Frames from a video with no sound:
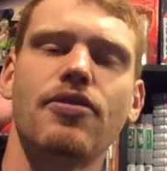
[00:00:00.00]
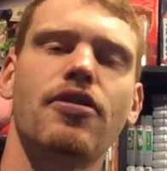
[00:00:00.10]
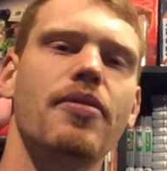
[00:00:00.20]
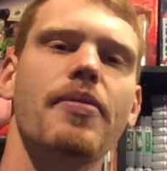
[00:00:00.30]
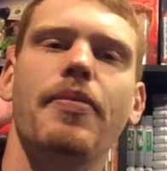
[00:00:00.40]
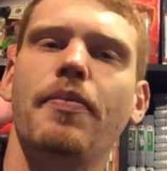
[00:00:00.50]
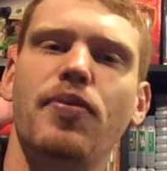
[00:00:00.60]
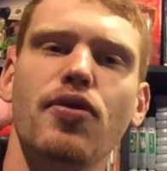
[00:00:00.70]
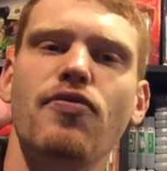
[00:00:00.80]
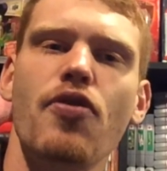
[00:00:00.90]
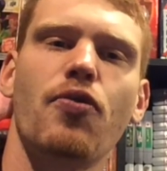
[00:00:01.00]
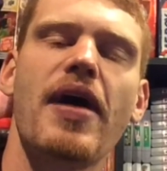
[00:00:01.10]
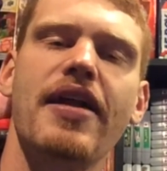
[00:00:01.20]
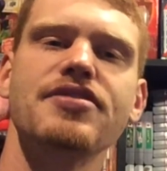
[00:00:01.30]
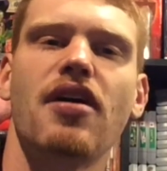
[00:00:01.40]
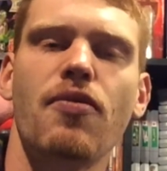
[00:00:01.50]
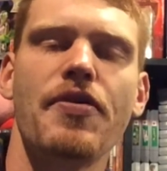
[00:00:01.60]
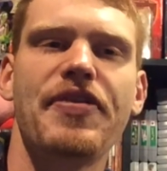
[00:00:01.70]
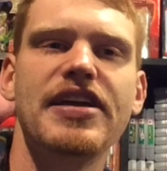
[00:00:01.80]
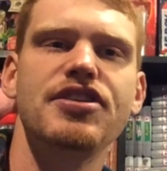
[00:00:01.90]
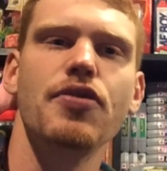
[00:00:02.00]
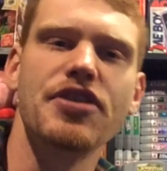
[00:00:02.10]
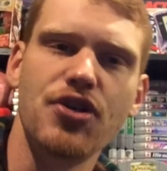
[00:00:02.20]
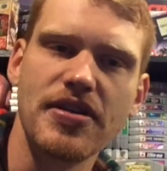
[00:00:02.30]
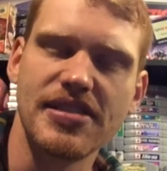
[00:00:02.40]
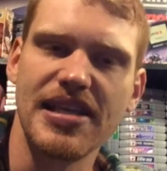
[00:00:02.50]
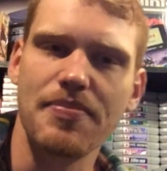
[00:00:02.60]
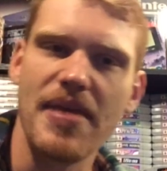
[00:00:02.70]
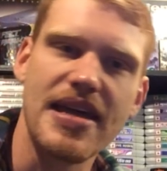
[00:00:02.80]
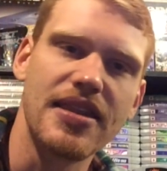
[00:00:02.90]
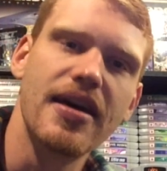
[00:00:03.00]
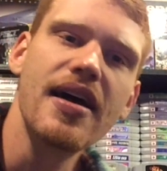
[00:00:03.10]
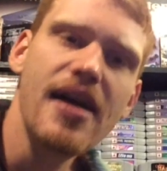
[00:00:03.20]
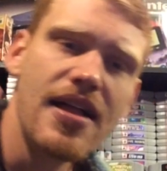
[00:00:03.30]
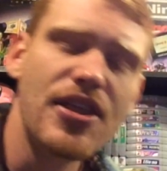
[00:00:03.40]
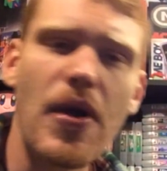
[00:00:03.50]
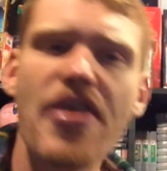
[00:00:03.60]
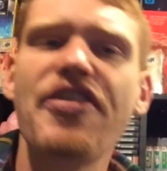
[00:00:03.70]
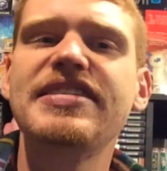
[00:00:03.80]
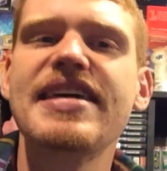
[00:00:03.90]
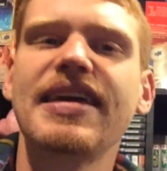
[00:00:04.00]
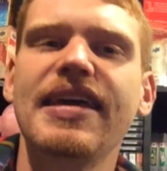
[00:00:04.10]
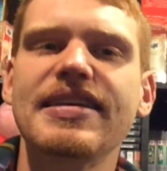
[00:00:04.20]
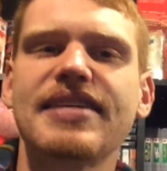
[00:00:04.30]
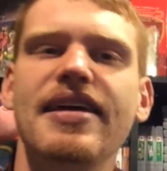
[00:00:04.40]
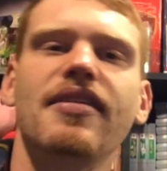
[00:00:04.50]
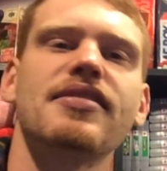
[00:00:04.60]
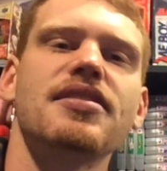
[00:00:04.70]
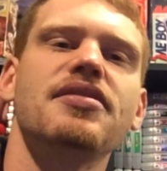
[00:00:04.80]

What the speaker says: or approve who the writers are and what they do and the choices they make, and the way that they take his characters.